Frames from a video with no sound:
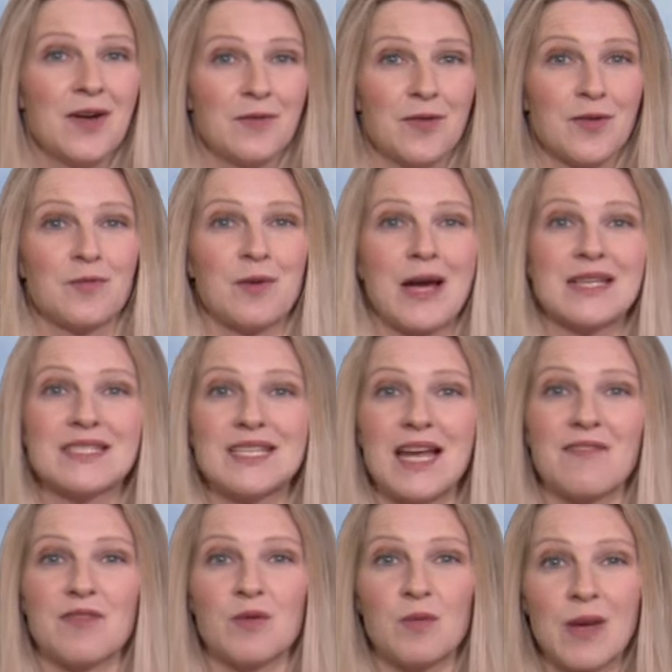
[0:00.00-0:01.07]
for the rest
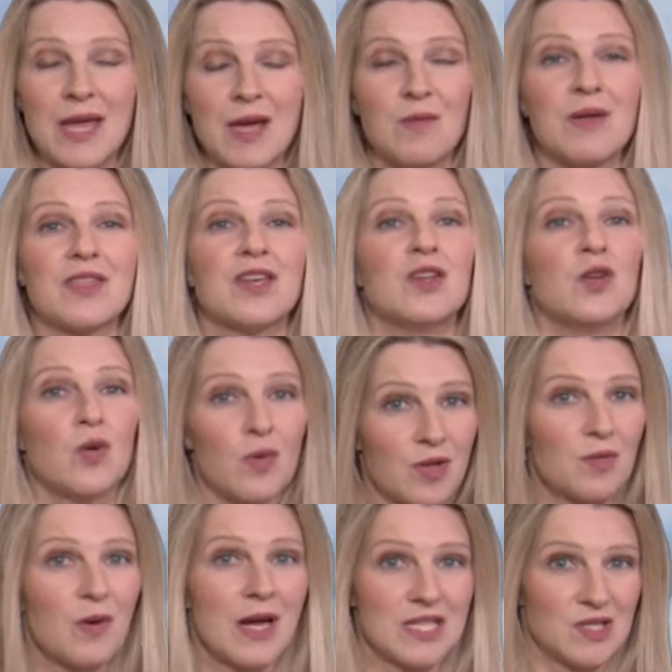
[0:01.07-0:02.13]
of the week with
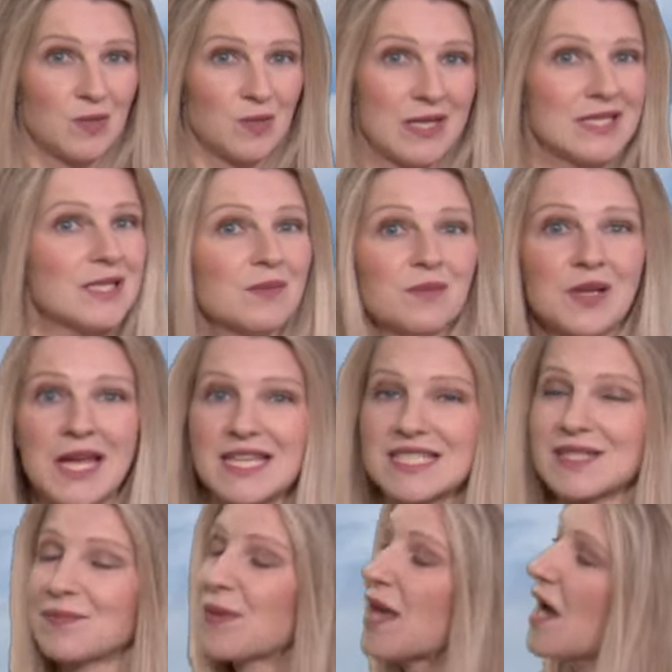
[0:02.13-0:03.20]
northwest winds in
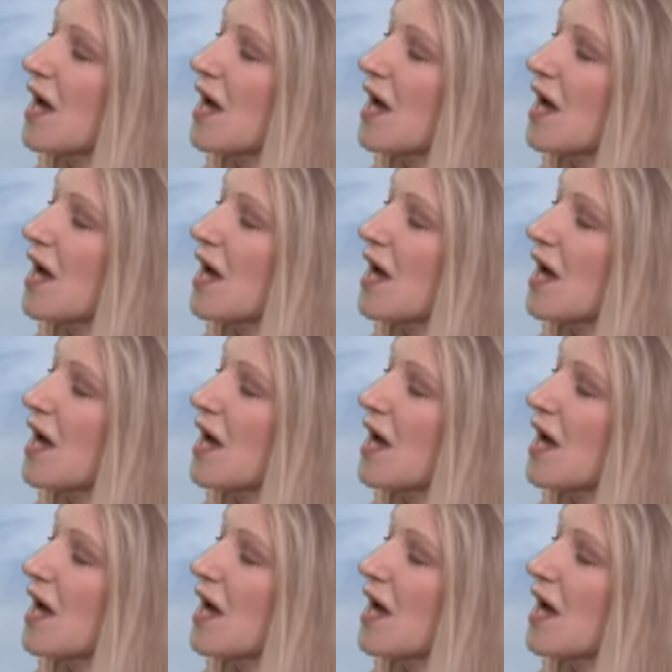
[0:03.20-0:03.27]
place.